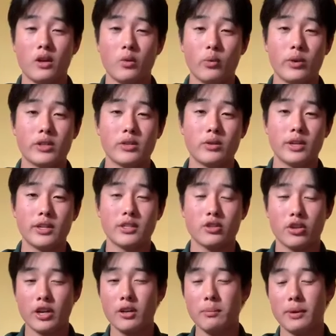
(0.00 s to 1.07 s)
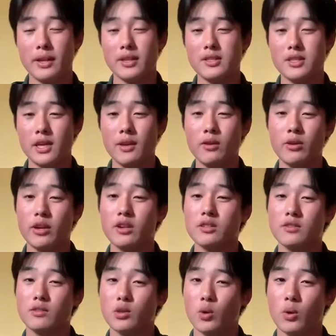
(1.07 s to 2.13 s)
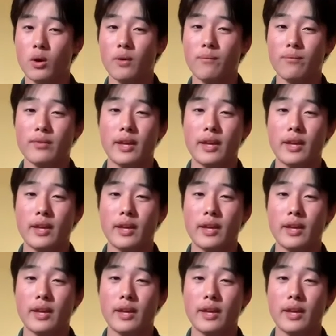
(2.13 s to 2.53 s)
which is created by the same creators of Tor